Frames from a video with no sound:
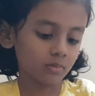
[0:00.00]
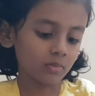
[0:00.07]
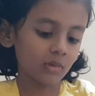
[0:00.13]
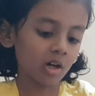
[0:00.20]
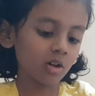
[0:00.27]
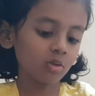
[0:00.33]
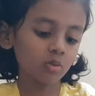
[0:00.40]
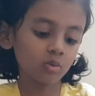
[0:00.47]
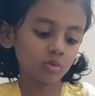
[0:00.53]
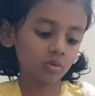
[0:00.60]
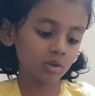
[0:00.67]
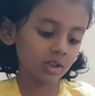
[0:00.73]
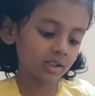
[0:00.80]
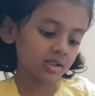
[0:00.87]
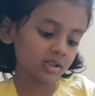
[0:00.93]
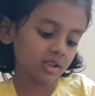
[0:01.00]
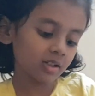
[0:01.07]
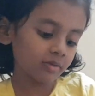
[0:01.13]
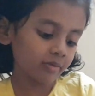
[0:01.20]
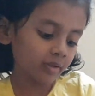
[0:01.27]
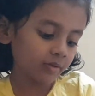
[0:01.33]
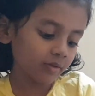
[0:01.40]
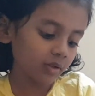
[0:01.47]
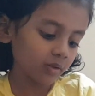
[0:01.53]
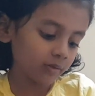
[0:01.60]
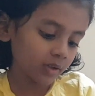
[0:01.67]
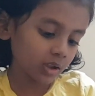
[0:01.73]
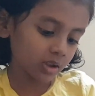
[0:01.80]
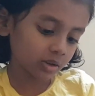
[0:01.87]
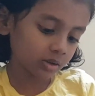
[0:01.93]
Now let's see if it will
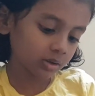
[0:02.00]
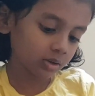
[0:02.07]
work.